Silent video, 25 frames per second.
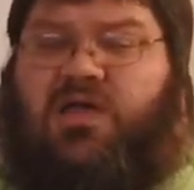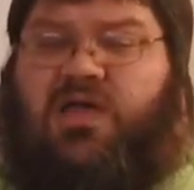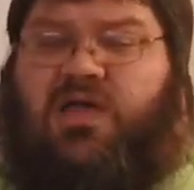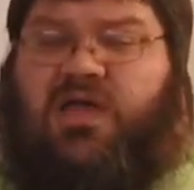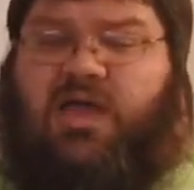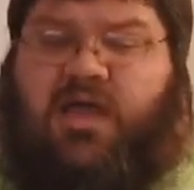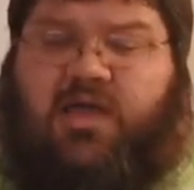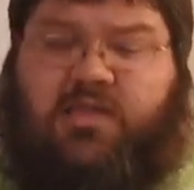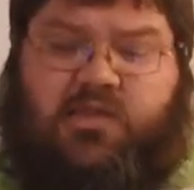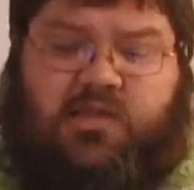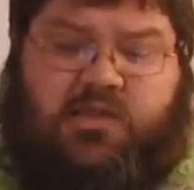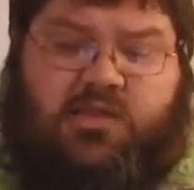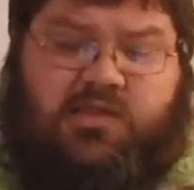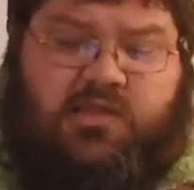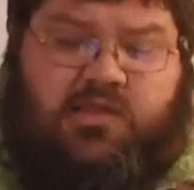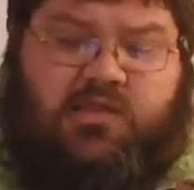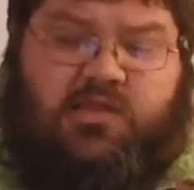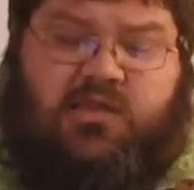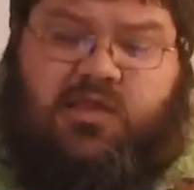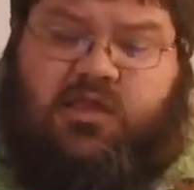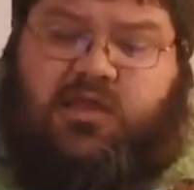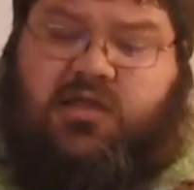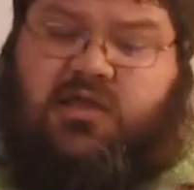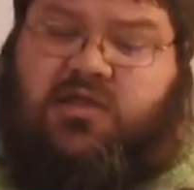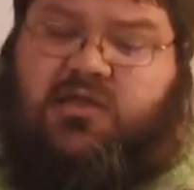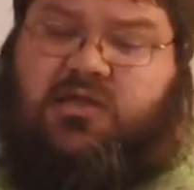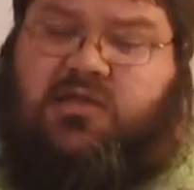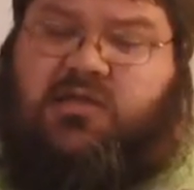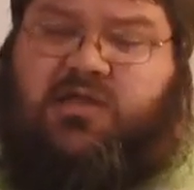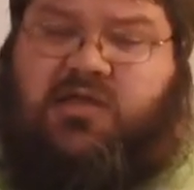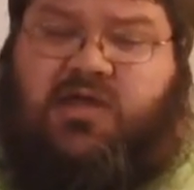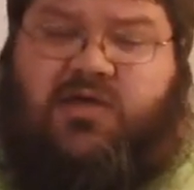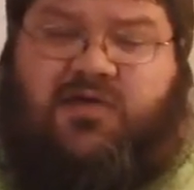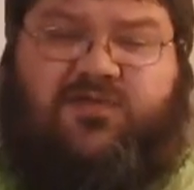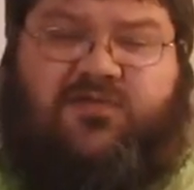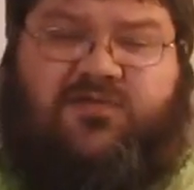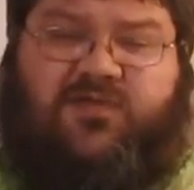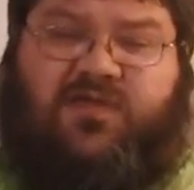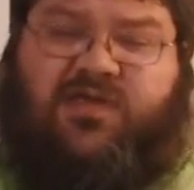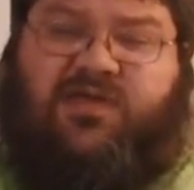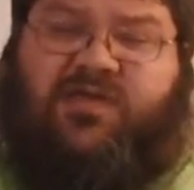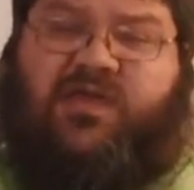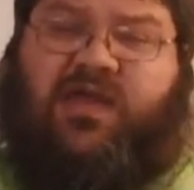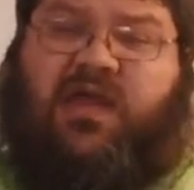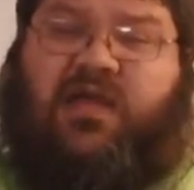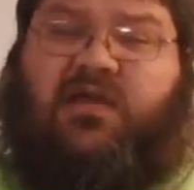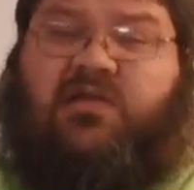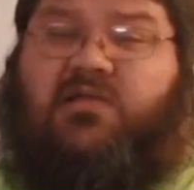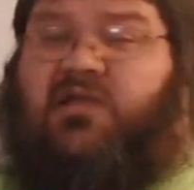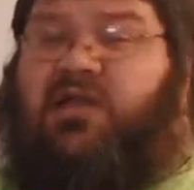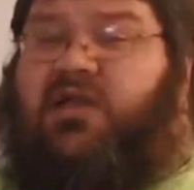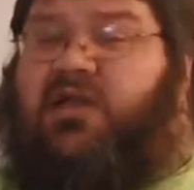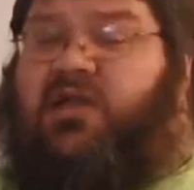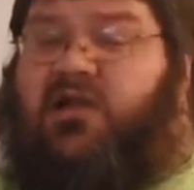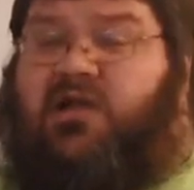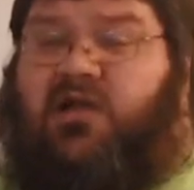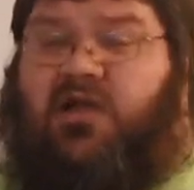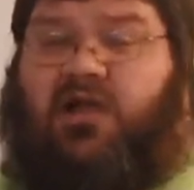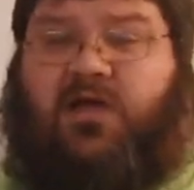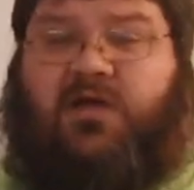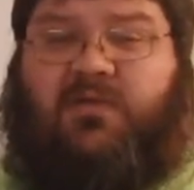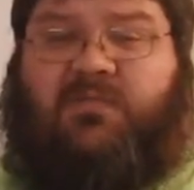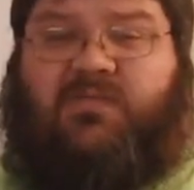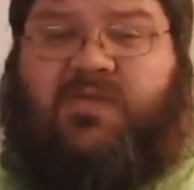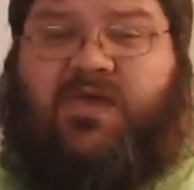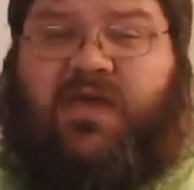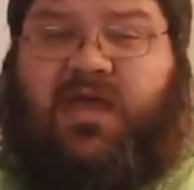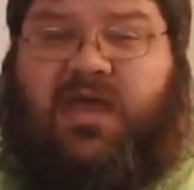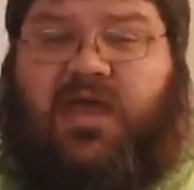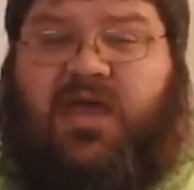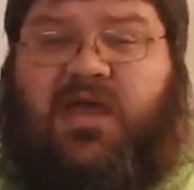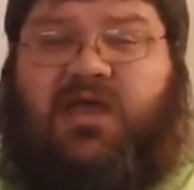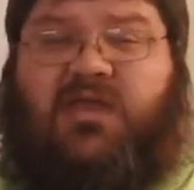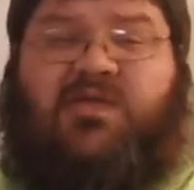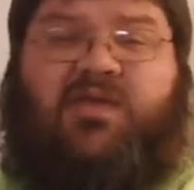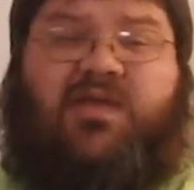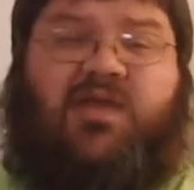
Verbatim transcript: You got it tells you exactly here comes Ax,